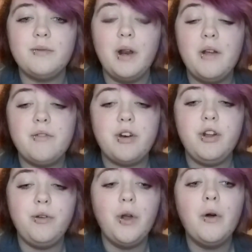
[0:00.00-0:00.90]

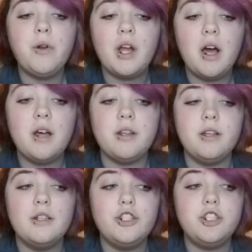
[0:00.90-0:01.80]
you go to
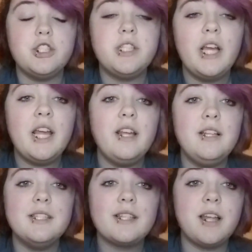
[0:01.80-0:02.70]
college, you're
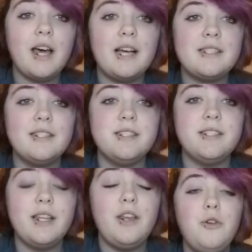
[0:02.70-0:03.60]
taking these classes
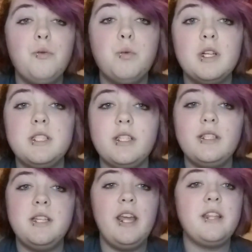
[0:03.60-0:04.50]
you want to
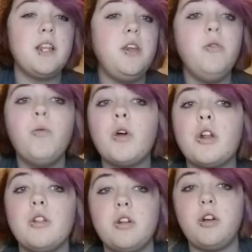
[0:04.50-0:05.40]
take, that you
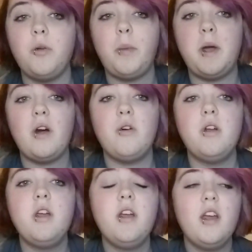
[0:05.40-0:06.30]
want to learn about,
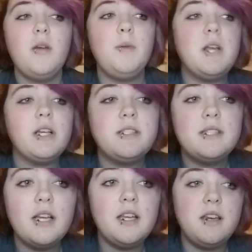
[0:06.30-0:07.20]
because
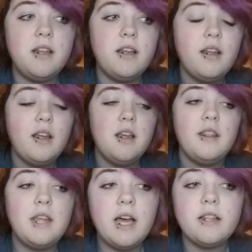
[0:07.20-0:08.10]
then
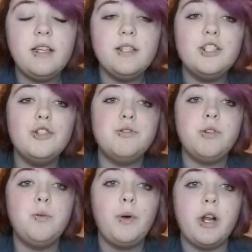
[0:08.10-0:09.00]
that leads you
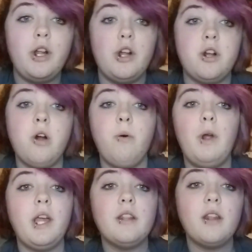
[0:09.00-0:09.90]
to where you're
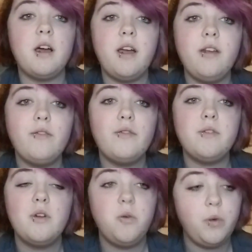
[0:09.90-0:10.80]
going in life.
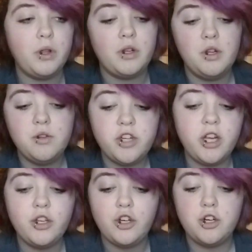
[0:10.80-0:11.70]
Whether you
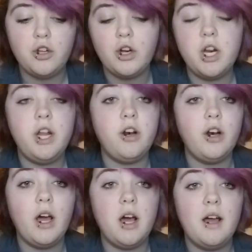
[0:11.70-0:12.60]
change your degree or
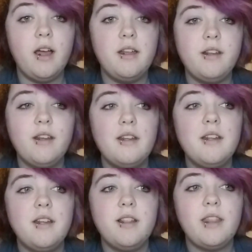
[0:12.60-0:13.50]
not,
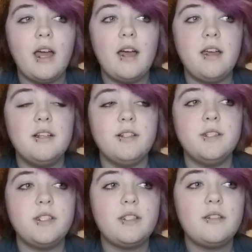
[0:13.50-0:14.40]
that
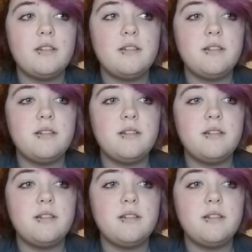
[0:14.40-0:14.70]
is,